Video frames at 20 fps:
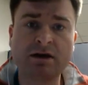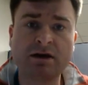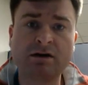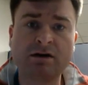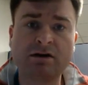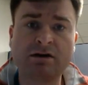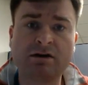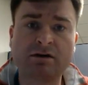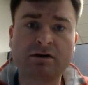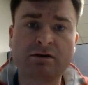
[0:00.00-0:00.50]

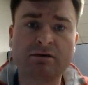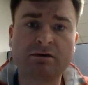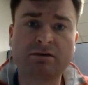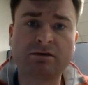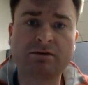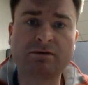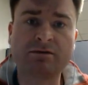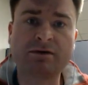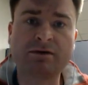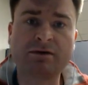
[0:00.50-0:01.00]

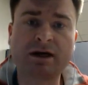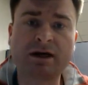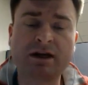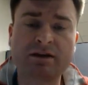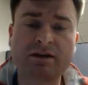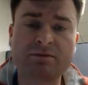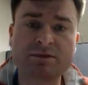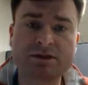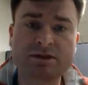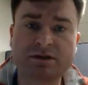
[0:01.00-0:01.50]
of finding
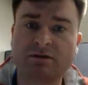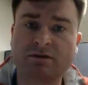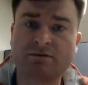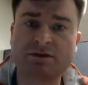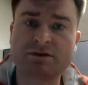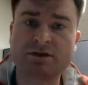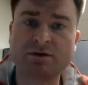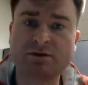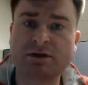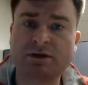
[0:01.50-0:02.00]

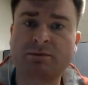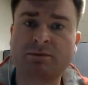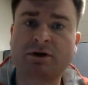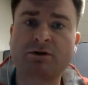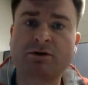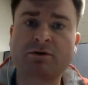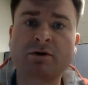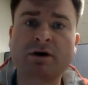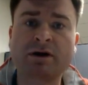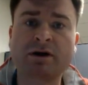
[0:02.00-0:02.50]
themselves using
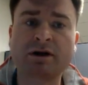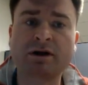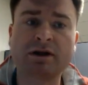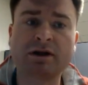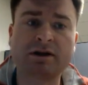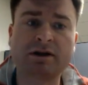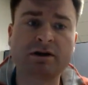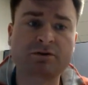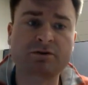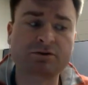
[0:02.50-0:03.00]
marijuana
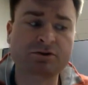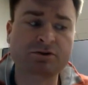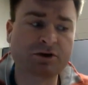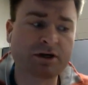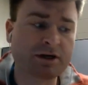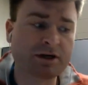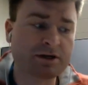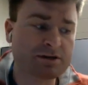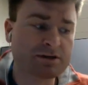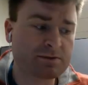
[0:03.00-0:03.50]
and other
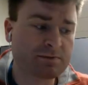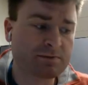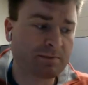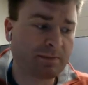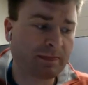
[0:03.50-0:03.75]
drugs